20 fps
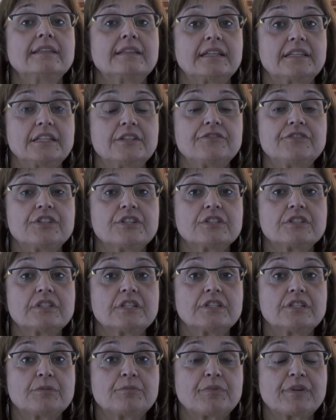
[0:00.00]
that if there is
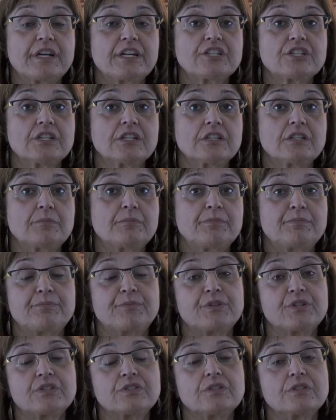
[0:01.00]
a depression, the
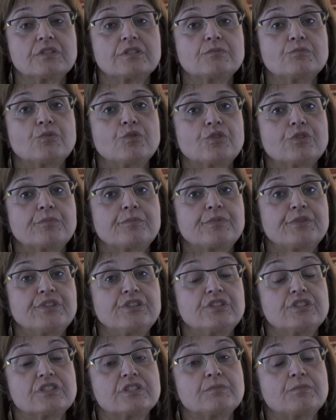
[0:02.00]
person is more
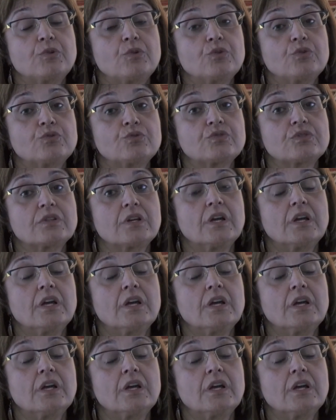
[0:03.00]
predisposed